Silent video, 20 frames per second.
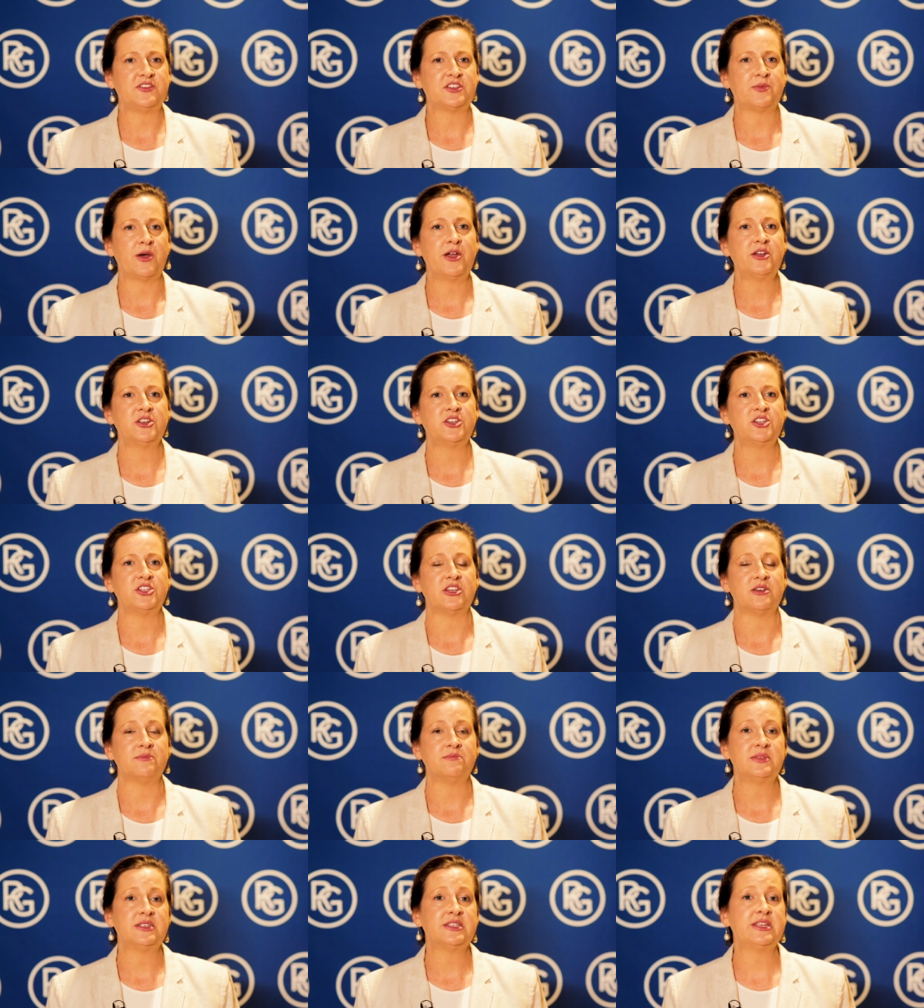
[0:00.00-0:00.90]
you've spoken to
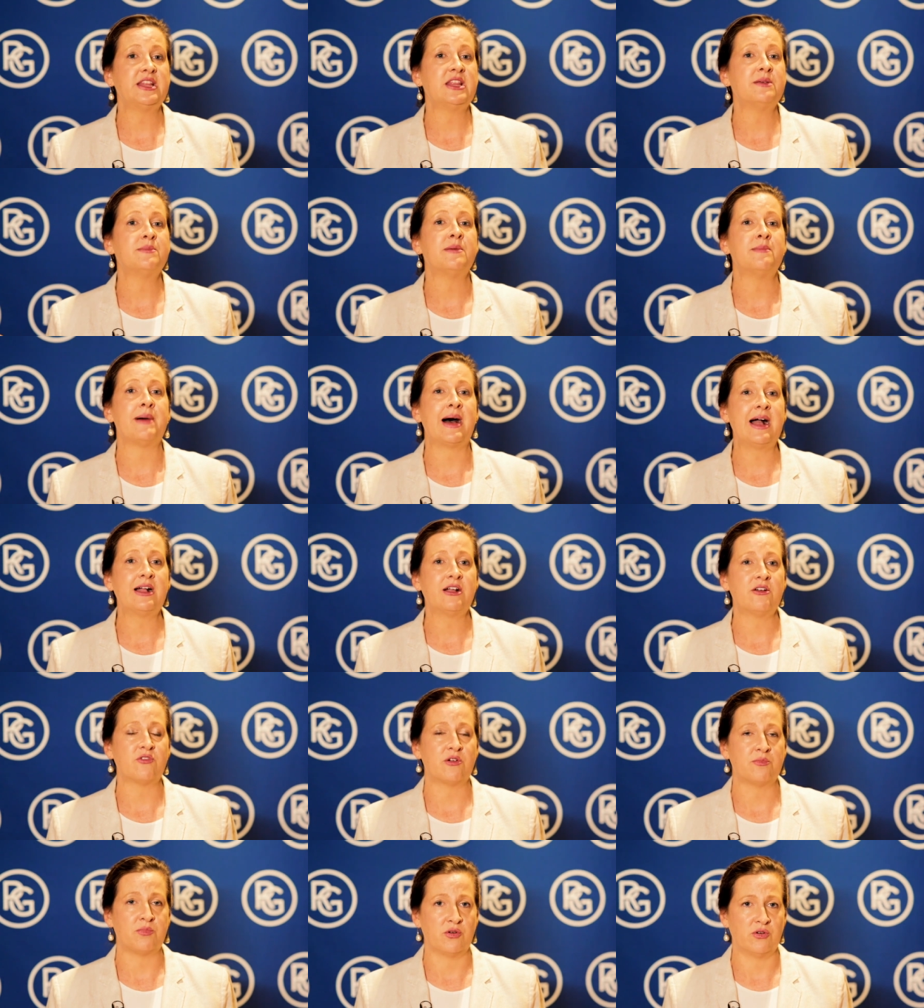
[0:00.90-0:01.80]
them, send them a
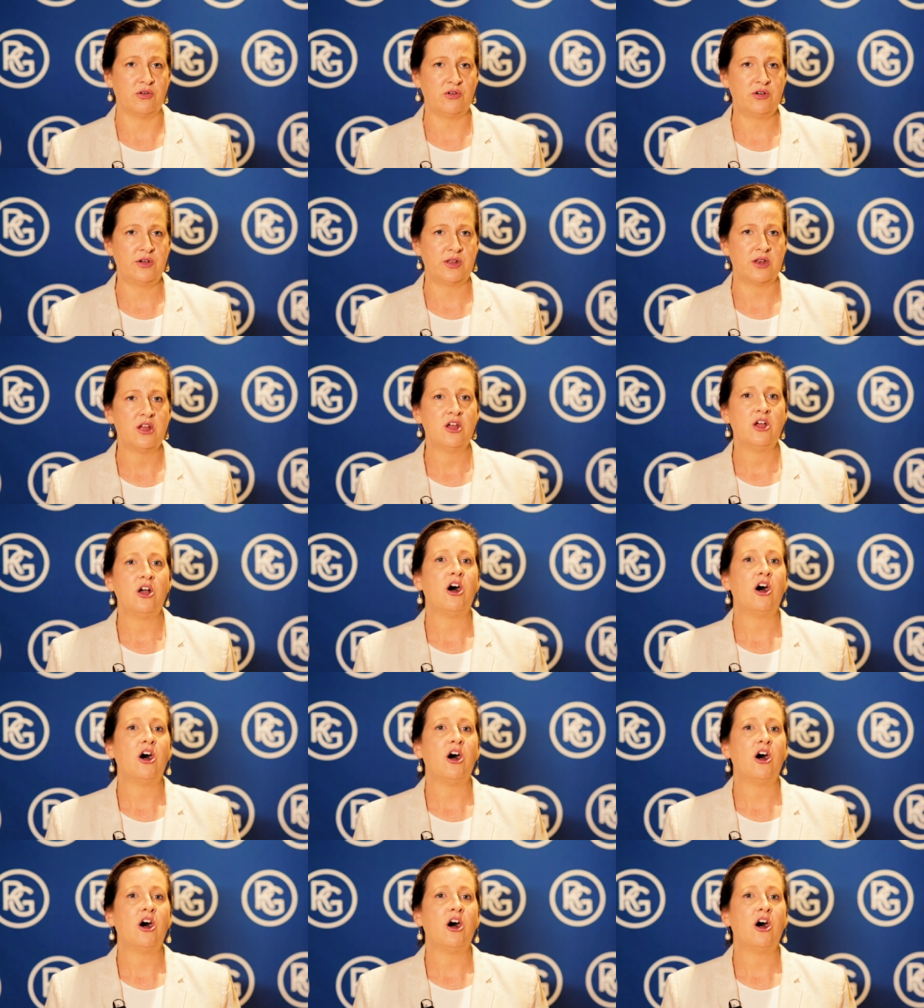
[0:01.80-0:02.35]
market report